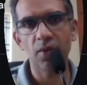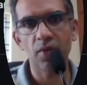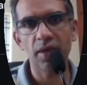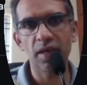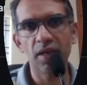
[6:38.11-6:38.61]

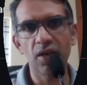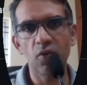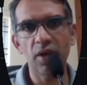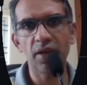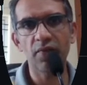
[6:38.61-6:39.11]
Okay, here
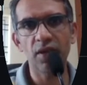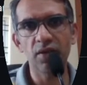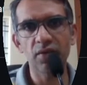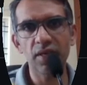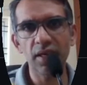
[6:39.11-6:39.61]
what I've done
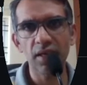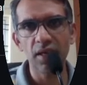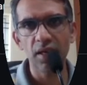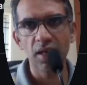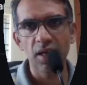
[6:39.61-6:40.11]
is that
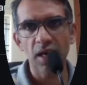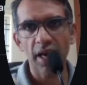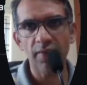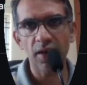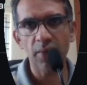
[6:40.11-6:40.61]

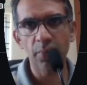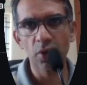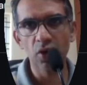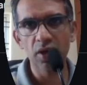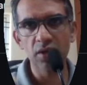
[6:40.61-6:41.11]
I've
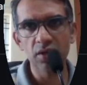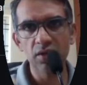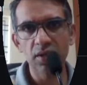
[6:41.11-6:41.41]
uploaded this